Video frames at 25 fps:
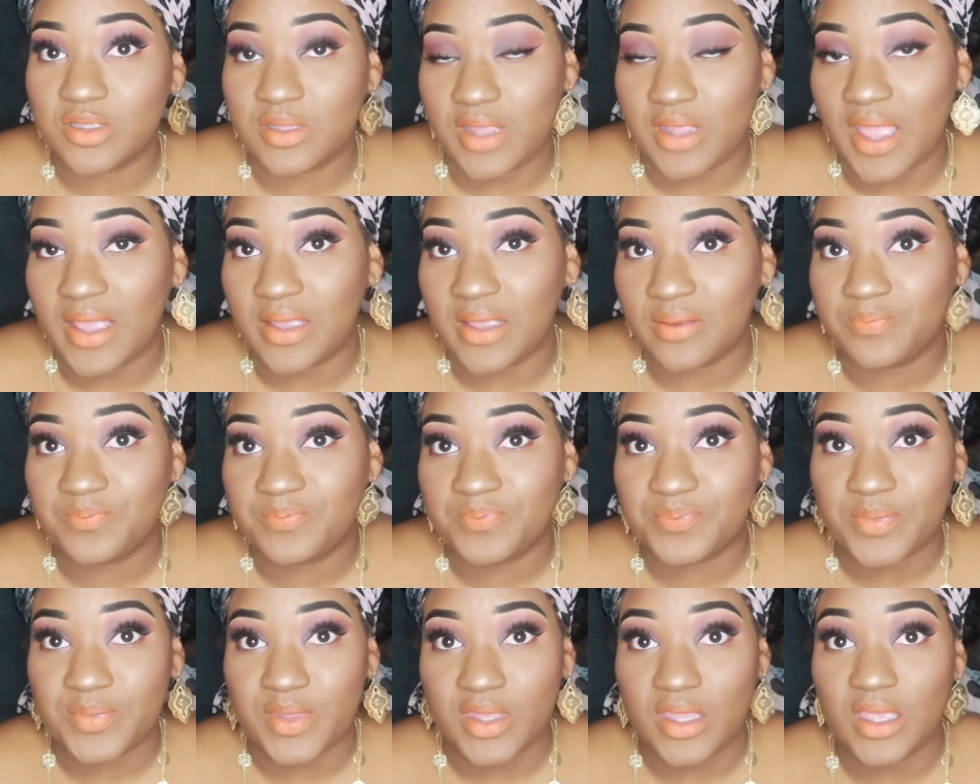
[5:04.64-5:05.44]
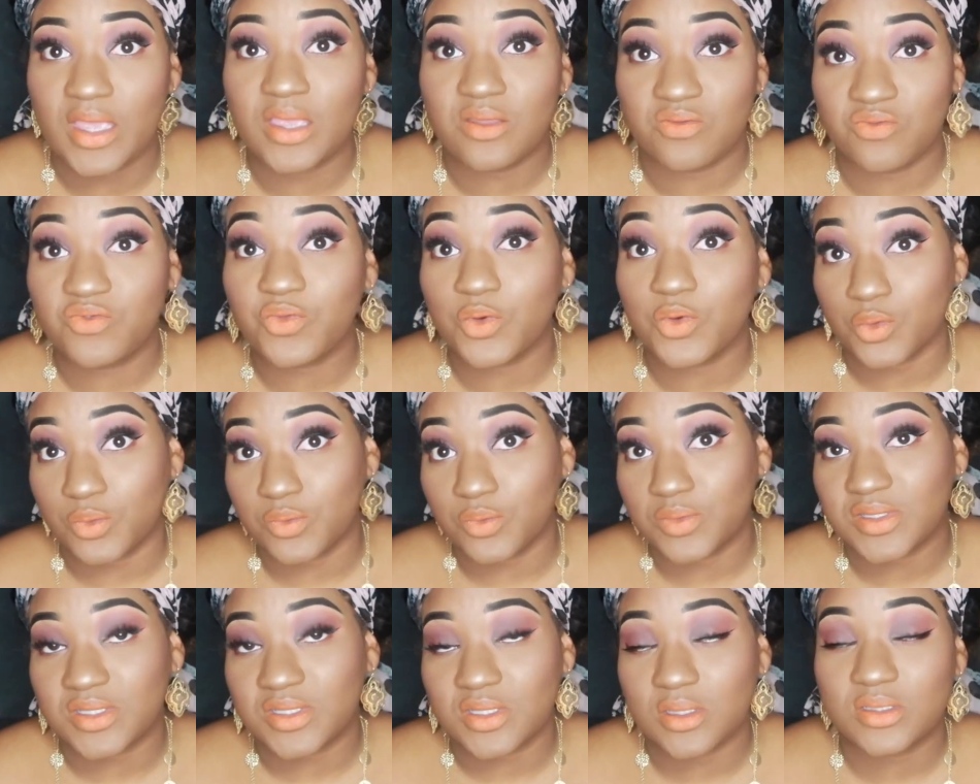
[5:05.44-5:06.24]
the day, and
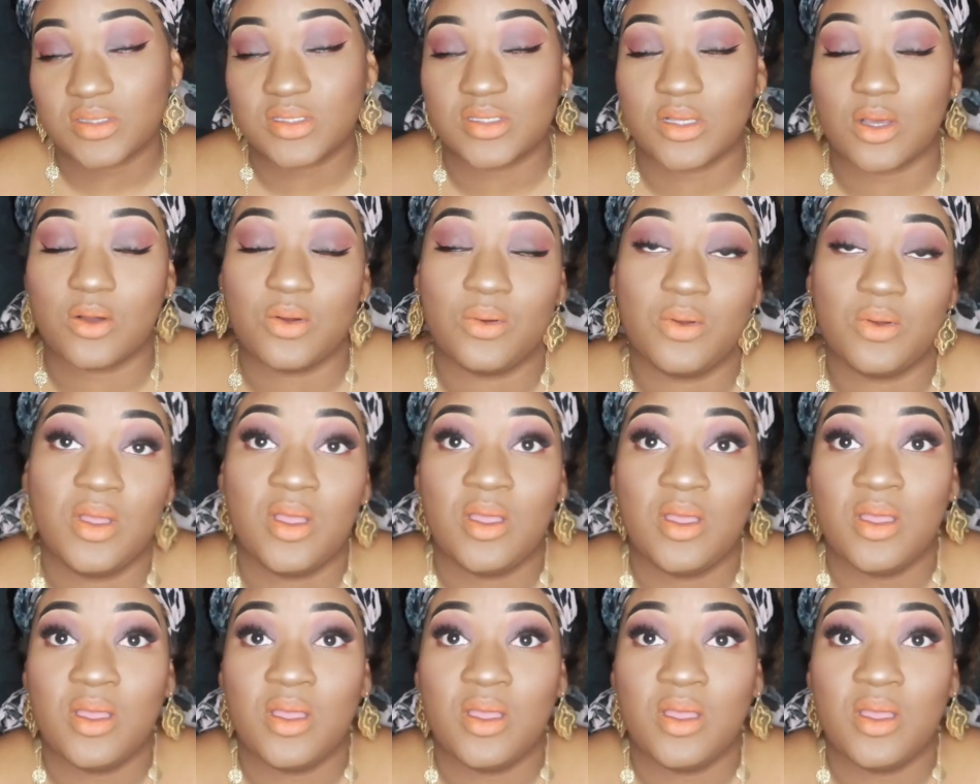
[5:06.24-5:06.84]
fruits. So